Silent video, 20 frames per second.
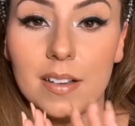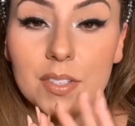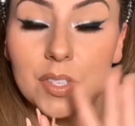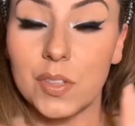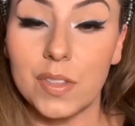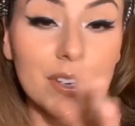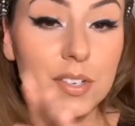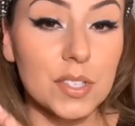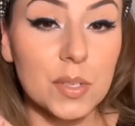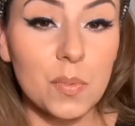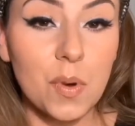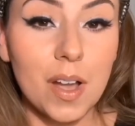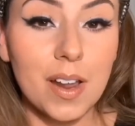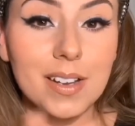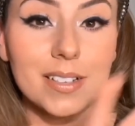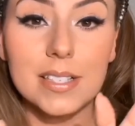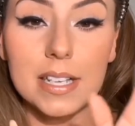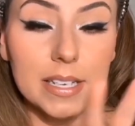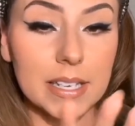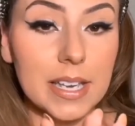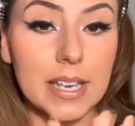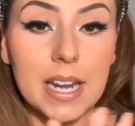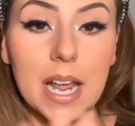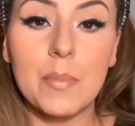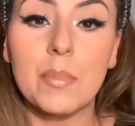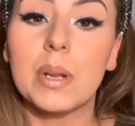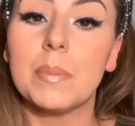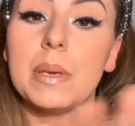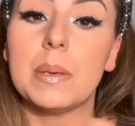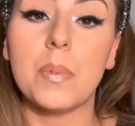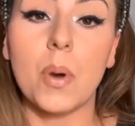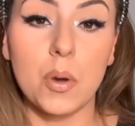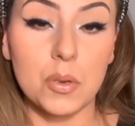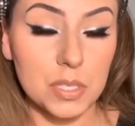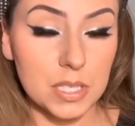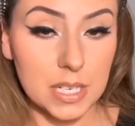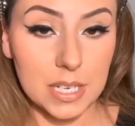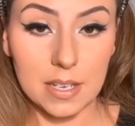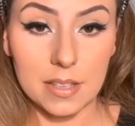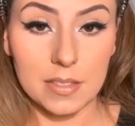So there's the products. Again, I'm going to be
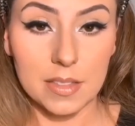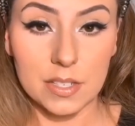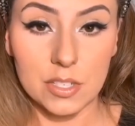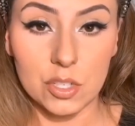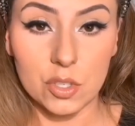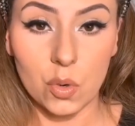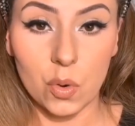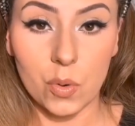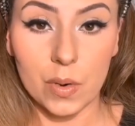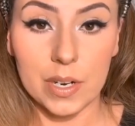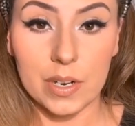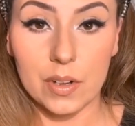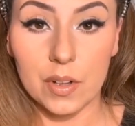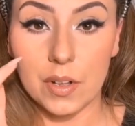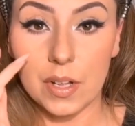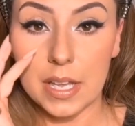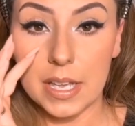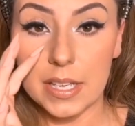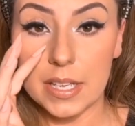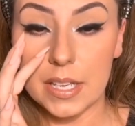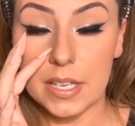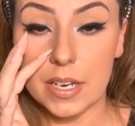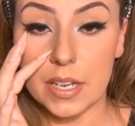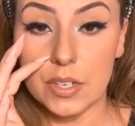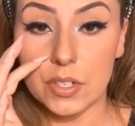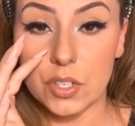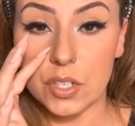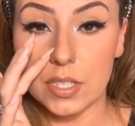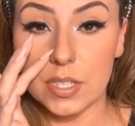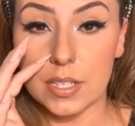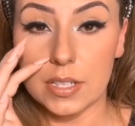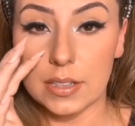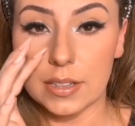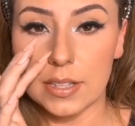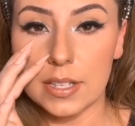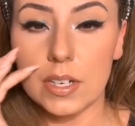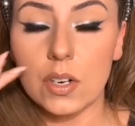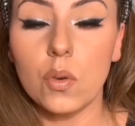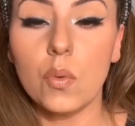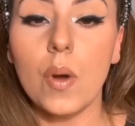posting the tutorial in just a
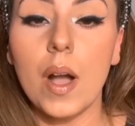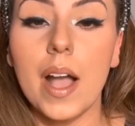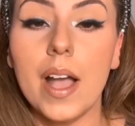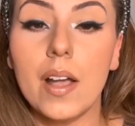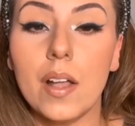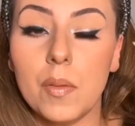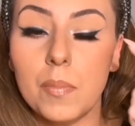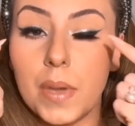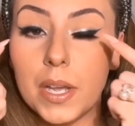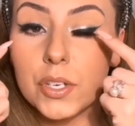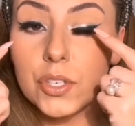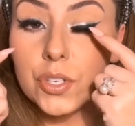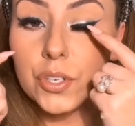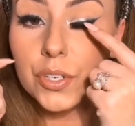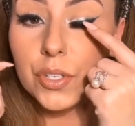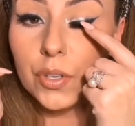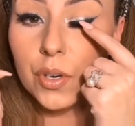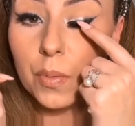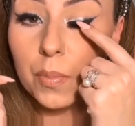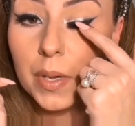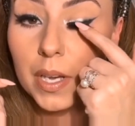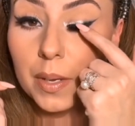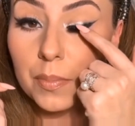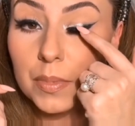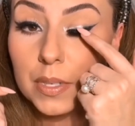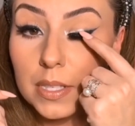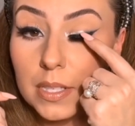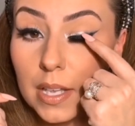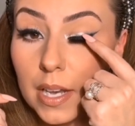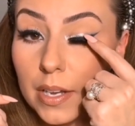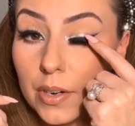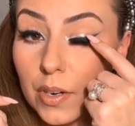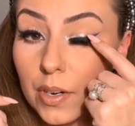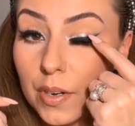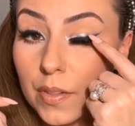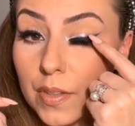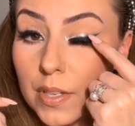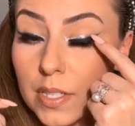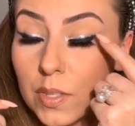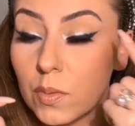little while. Make sure you go pick up this
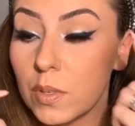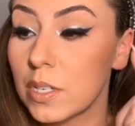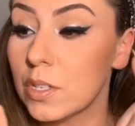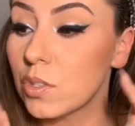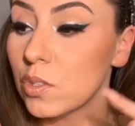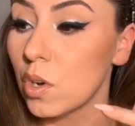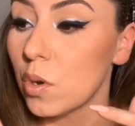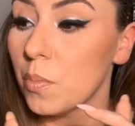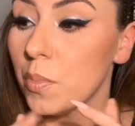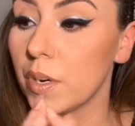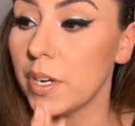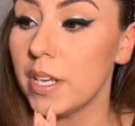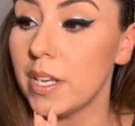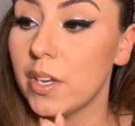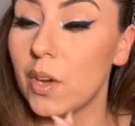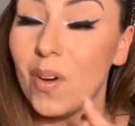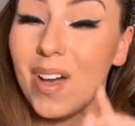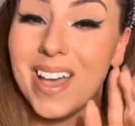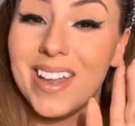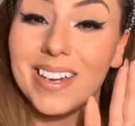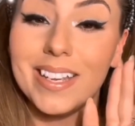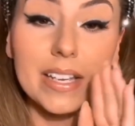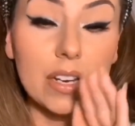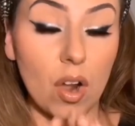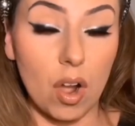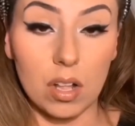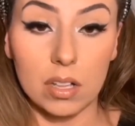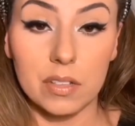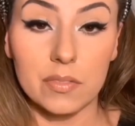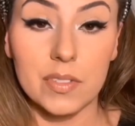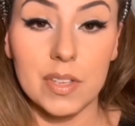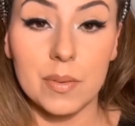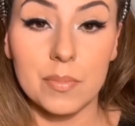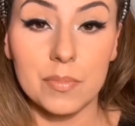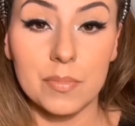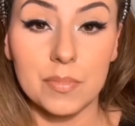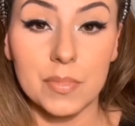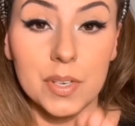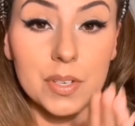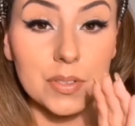liner. This one is so pretty. Go ahead and get all of
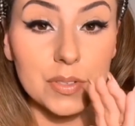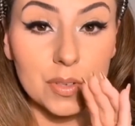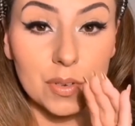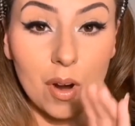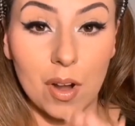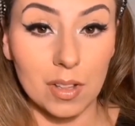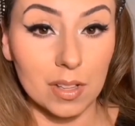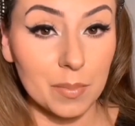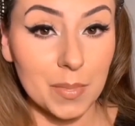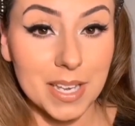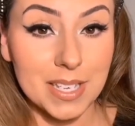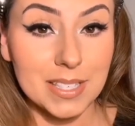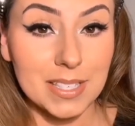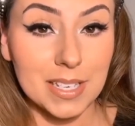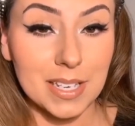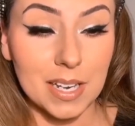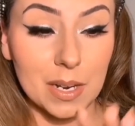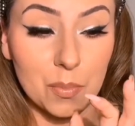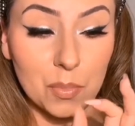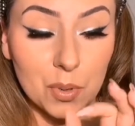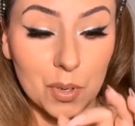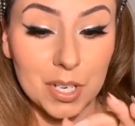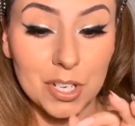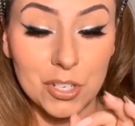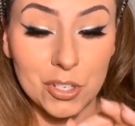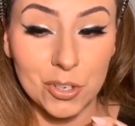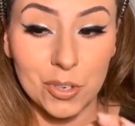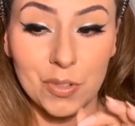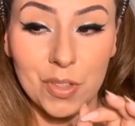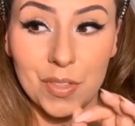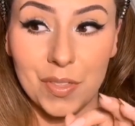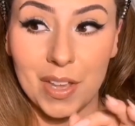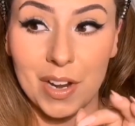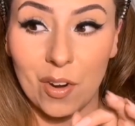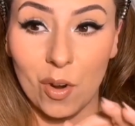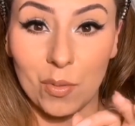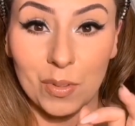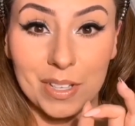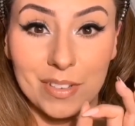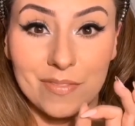them because they're all amazing and I'm pretty sure that
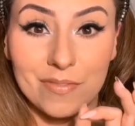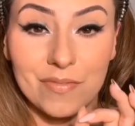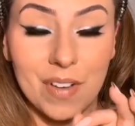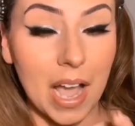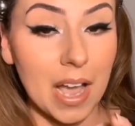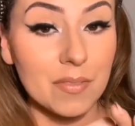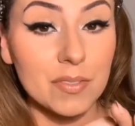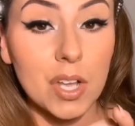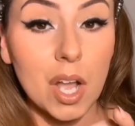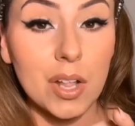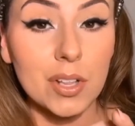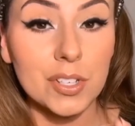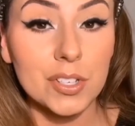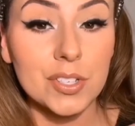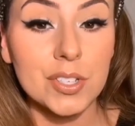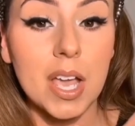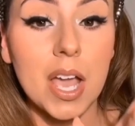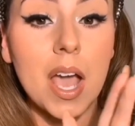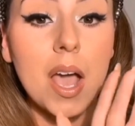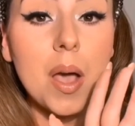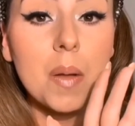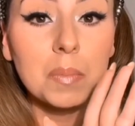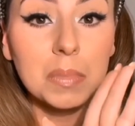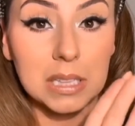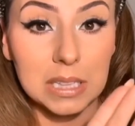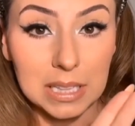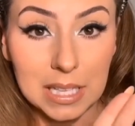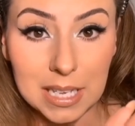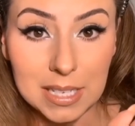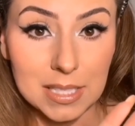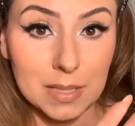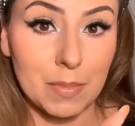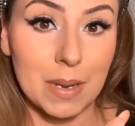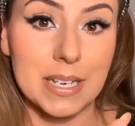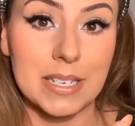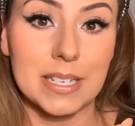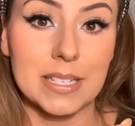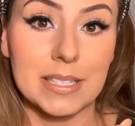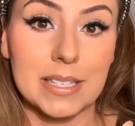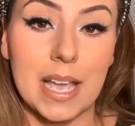they are only $5 plus
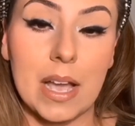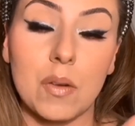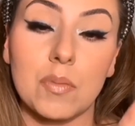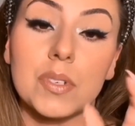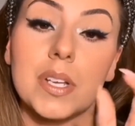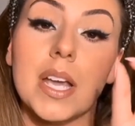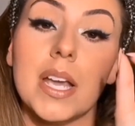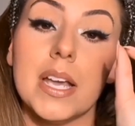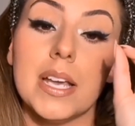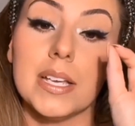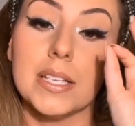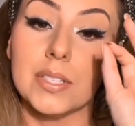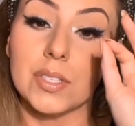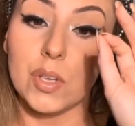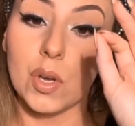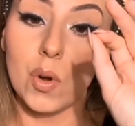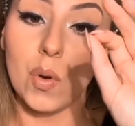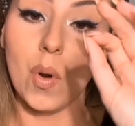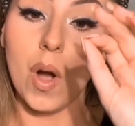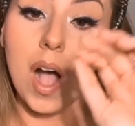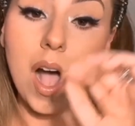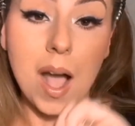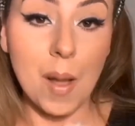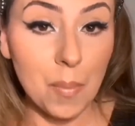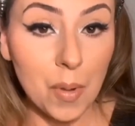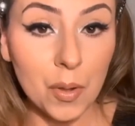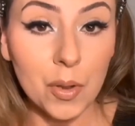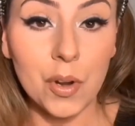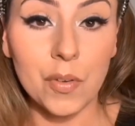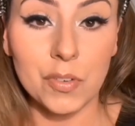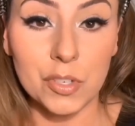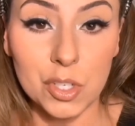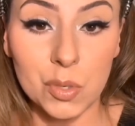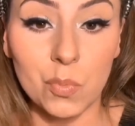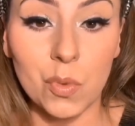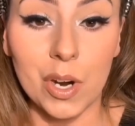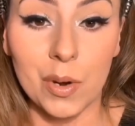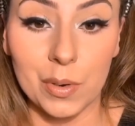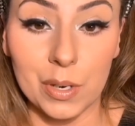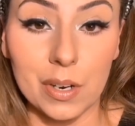my discount. So hop on over
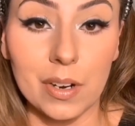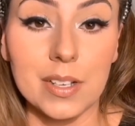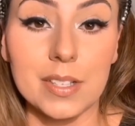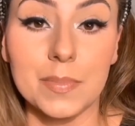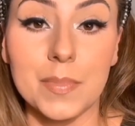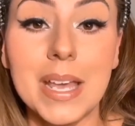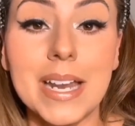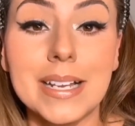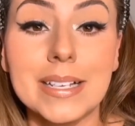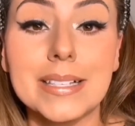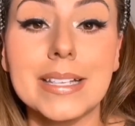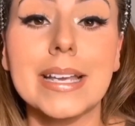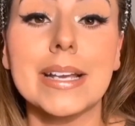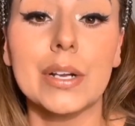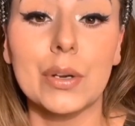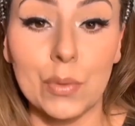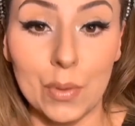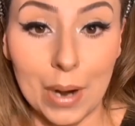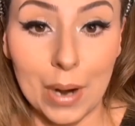to Moira Cosmetics and